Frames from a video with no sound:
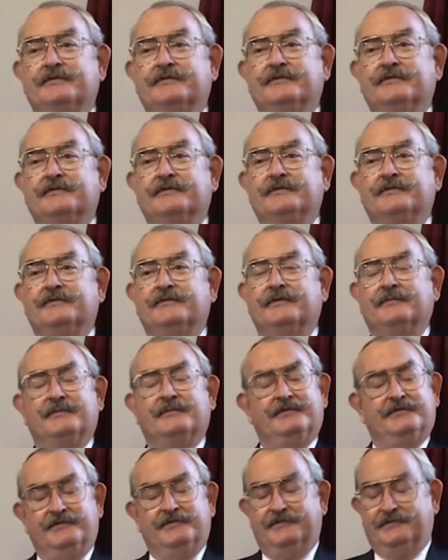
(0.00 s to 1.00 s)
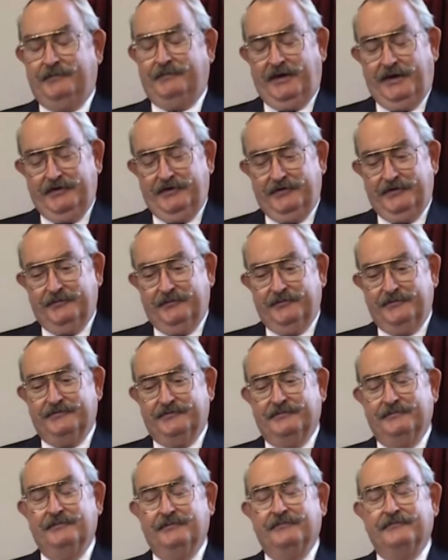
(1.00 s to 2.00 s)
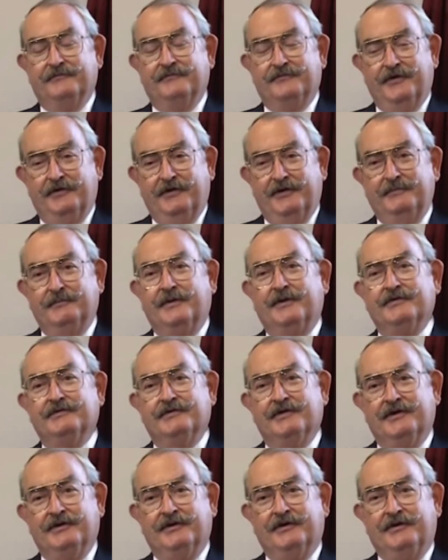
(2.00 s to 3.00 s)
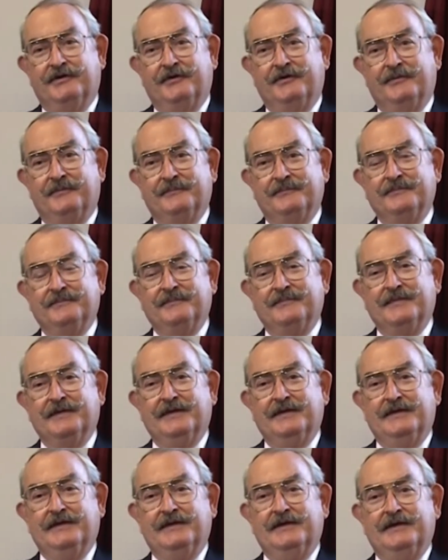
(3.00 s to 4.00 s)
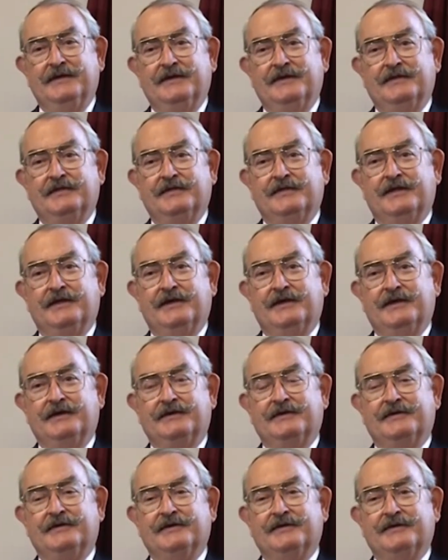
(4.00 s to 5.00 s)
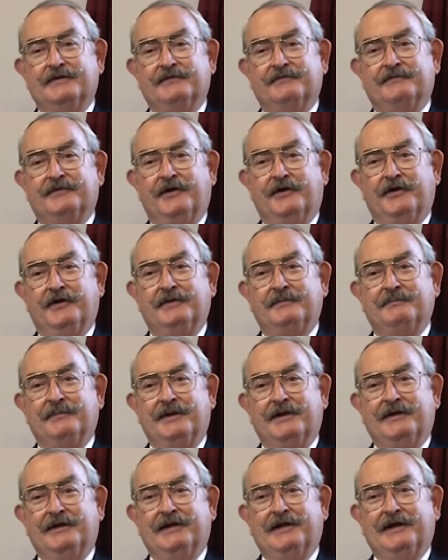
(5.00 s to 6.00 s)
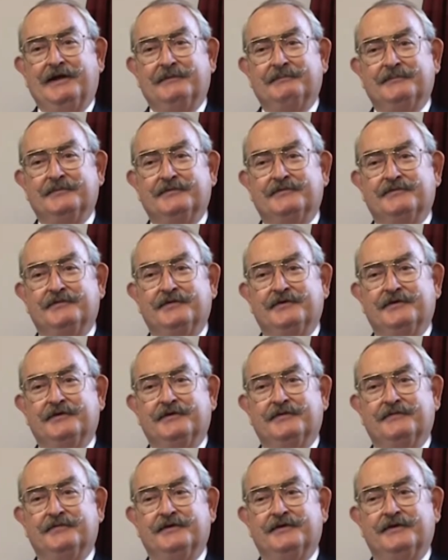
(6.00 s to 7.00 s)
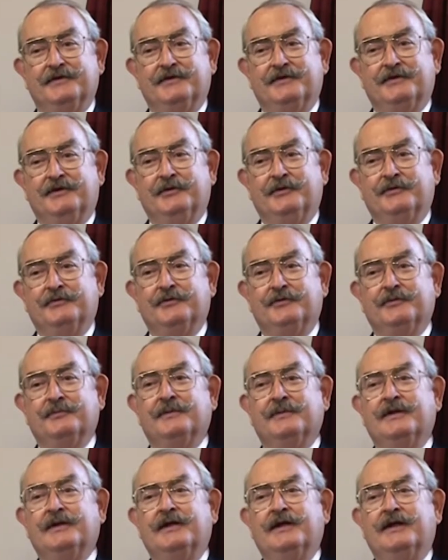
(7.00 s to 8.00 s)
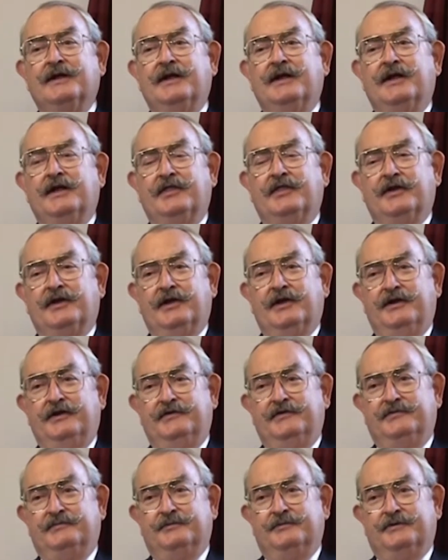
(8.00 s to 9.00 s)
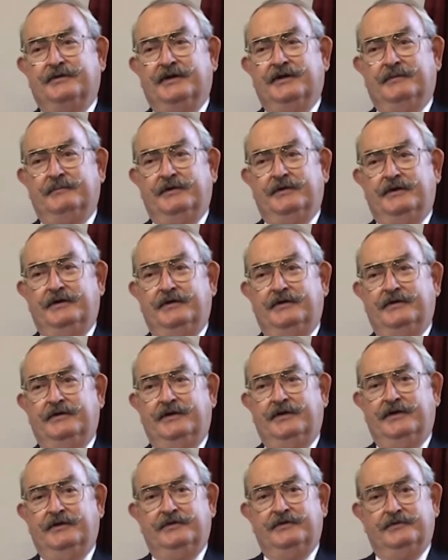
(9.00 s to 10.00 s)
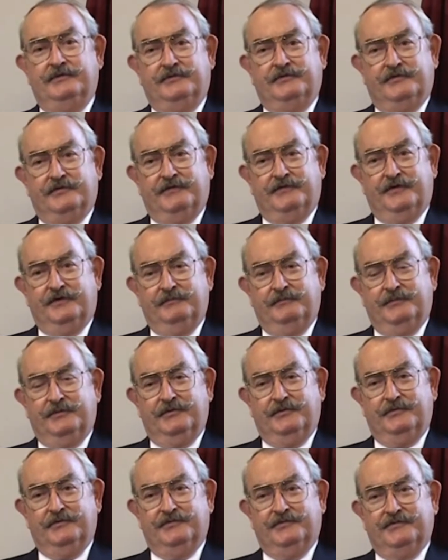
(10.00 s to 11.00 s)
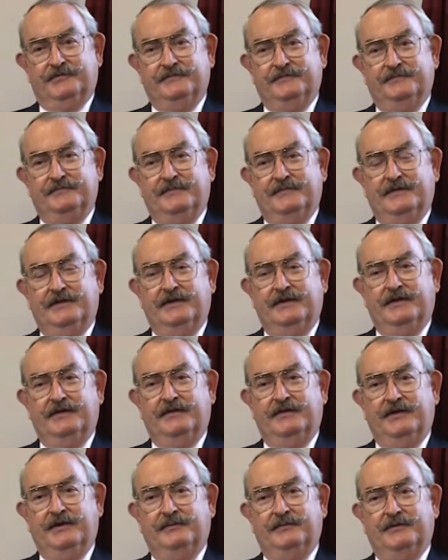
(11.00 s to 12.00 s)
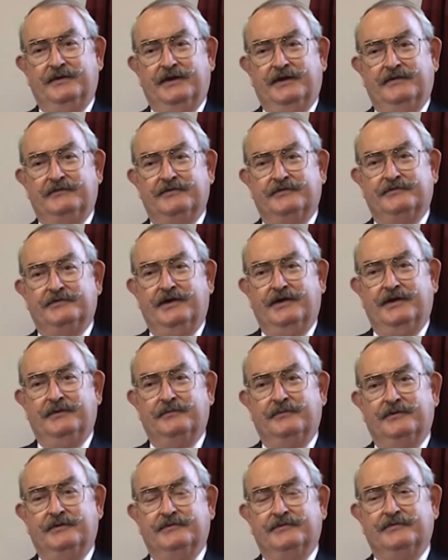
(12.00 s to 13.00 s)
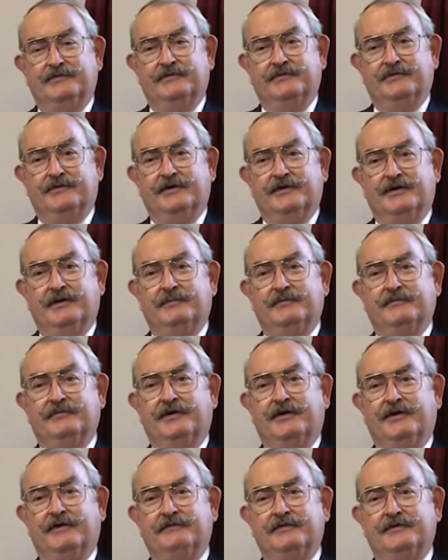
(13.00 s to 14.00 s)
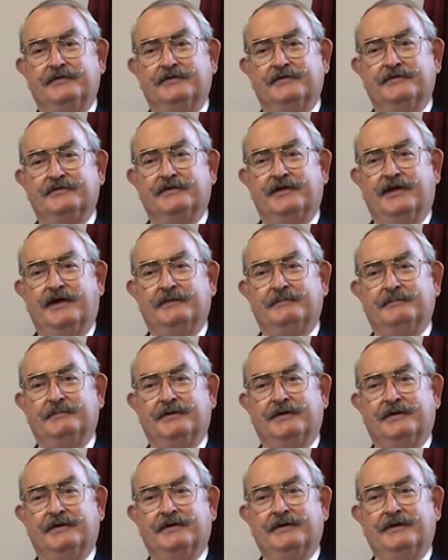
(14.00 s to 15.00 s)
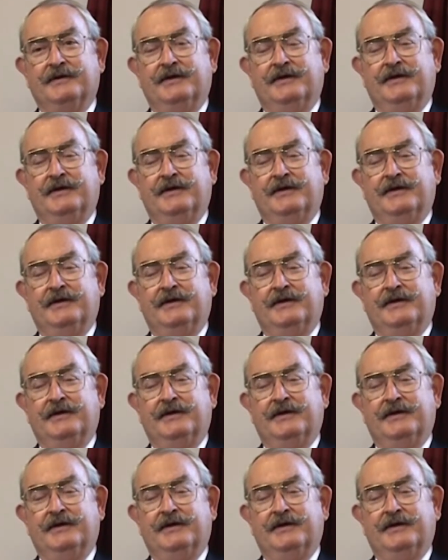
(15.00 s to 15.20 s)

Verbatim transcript: Stevens, Mrs. Meyner was very much at home in that uh, very male atmosphere of the cloakroom. The ladies would come in and use the phone booths, and they would have a sandwich or a cup of coffee at the snack bar,